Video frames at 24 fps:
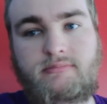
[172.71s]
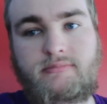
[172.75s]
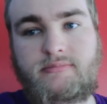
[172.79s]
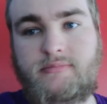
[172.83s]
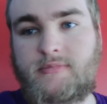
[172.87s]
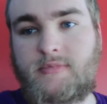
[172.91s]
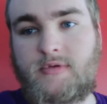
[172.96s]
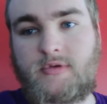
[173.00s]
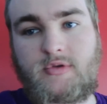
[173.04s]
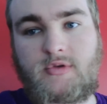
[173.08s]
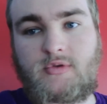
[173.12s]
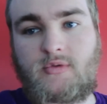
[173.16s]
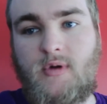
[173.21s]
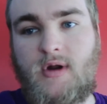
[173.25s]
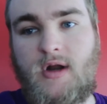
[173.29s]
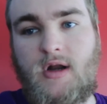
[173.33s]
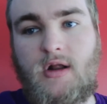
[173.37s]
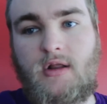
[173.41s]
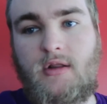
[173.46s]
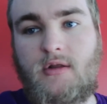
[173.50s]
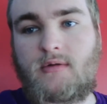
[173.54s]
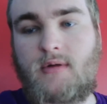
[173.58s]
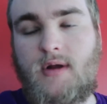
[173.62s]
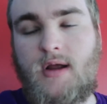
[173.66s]
It was great
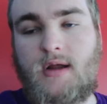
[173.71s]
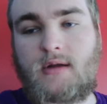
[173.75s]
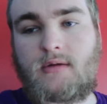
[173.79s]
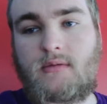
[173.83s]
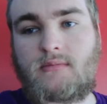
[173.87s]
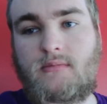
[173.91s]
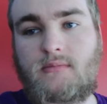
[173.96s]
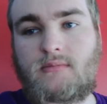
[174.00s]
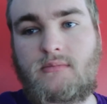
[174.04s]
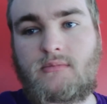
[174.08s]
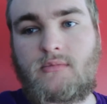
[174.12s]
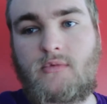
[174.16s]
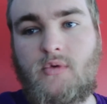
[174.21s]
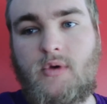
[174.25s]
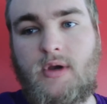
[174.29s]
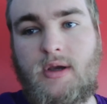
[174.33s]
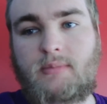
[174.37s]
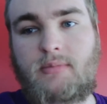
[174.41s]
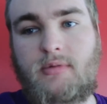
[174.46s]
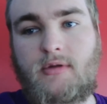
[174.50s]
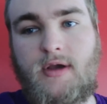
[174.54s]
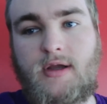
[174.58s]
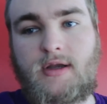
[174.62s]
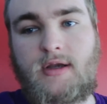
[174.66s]
all around. Quick
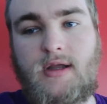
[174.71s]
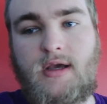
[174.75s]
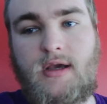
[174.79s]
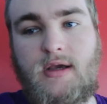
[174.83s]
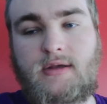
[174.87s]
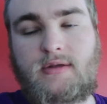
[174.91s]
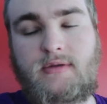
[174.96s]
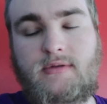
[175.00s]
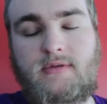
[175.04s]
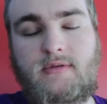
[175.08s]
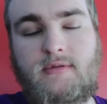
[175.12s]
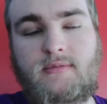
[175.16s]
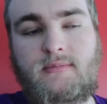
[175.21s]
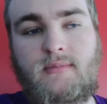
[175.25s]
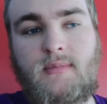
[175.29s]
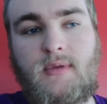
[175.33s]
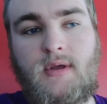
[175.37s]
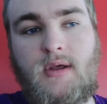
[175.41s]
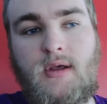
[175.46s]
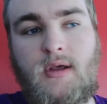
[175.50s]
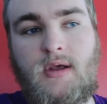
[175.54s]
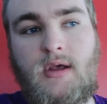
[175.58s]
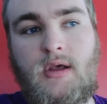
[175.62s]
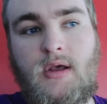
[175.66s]
play, nice.
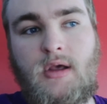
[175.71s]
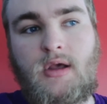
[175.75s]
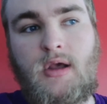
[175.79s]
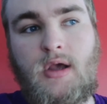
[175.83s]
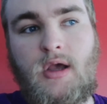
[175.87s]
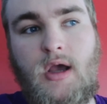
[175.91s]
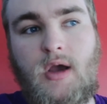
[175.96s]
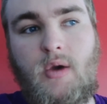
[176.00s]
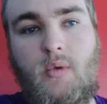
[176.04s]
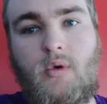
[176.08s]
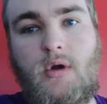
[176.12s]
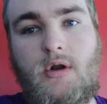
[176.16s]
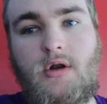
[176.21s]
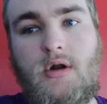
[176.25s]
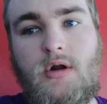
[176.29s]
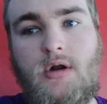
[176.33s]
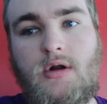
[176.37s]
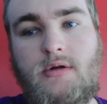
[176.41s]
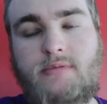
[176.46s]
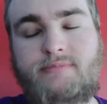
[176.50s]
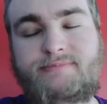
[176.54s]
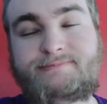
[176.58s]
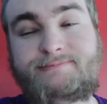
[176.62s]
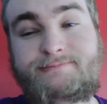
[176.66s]
I wonder,
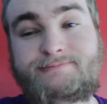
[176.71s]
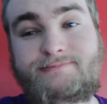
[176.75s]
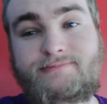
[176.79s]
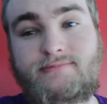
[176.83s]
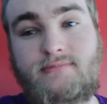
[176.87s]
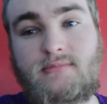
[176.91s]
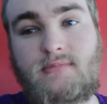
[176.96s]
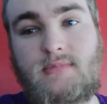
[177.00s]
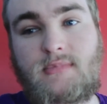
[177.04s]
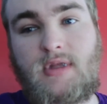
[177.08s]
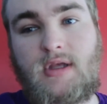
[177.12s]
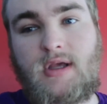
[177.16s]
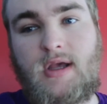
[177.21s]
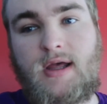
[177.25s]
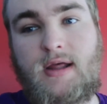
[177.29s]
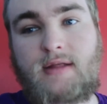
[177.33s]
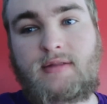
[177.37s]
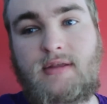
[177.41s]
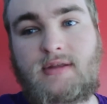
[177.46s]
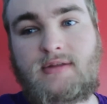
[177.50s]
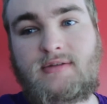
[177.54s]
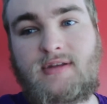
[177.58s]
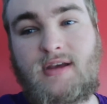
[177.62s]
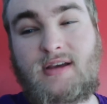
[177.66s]
out of
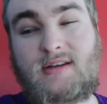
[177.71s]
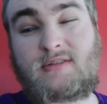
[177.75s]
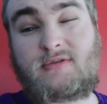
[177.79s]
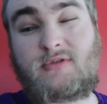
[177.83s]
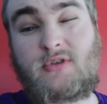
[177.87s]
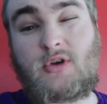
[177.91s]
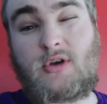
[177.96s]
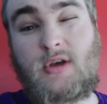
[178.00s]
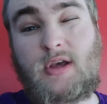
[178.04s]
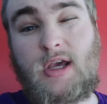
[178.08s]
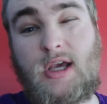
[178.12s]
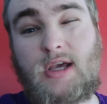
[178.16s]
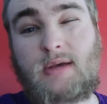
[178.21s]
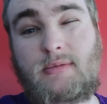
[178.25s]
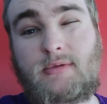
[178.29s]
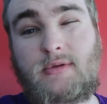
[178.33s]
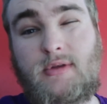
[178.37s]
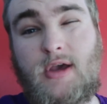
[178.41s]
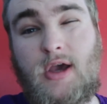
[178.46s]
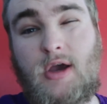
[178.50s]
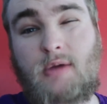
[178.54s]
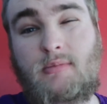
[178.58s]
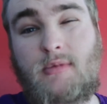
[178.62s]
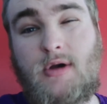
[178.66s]
these next few games,
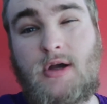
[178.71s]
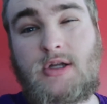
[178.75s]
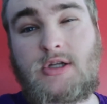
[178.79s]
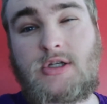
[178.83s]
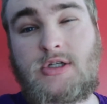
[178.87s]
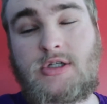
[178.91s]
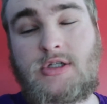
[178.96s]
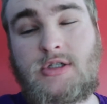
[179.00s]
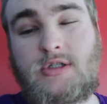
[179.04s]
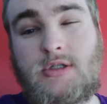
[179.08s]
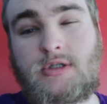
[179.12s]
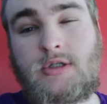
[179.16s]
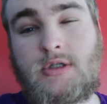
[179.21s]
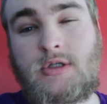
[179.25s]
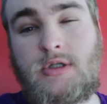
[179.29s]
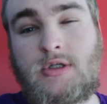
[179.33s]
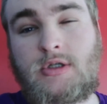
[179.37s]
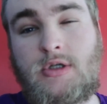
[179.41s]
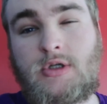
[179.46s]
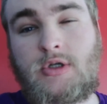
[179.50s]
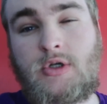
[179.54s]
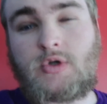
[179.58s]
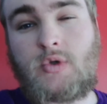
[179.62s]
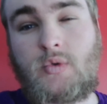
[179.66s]
how much
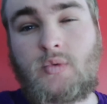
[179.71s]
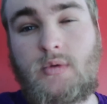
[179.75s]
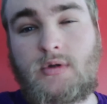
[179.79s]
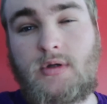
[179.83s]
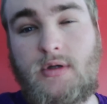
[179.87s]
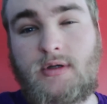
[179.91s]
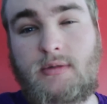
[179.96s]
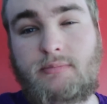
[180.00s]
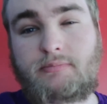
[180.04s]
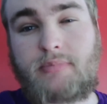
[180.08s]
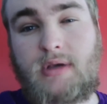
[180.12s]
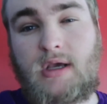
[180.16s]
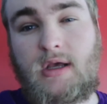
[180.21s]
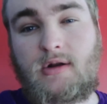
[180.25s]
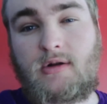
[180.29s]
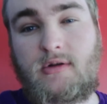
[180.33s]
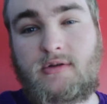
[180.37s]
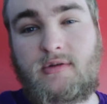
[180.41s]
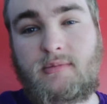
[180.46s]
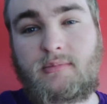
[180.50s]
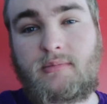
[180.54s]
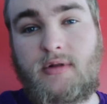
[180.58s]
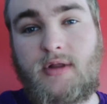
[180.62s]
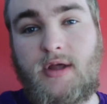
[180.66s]
will
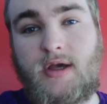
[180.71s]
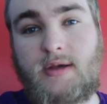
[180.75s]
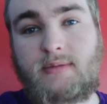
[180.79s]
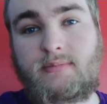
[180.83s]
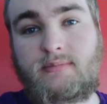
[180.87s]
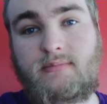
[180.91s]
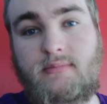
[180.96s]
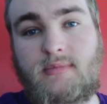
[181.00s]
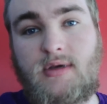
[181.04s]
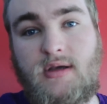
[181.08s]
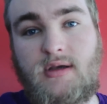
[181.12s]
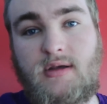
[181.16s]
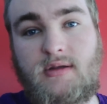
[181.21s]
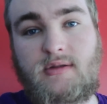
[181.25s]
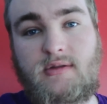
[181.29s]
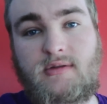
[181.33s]
Peterson play? Because